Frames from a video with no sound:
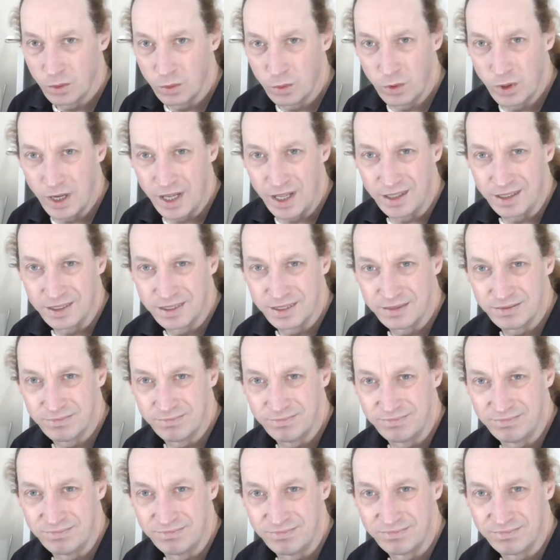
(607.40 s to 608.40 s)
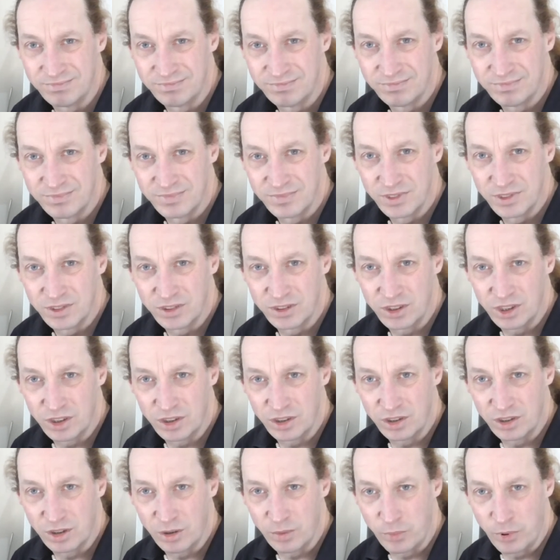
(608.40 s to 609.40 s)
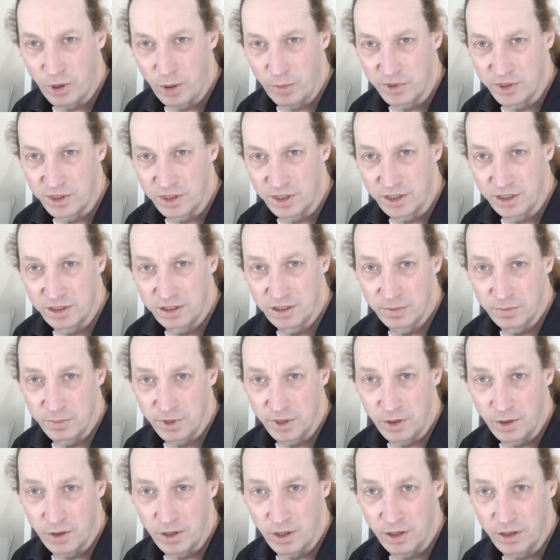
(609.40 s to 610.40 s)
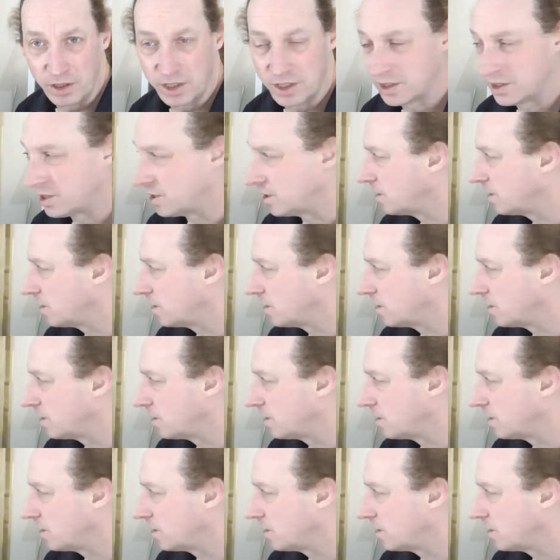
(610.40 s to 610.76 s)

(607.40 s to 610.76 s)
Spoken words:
Well, doesn't look promising, to be quite honest.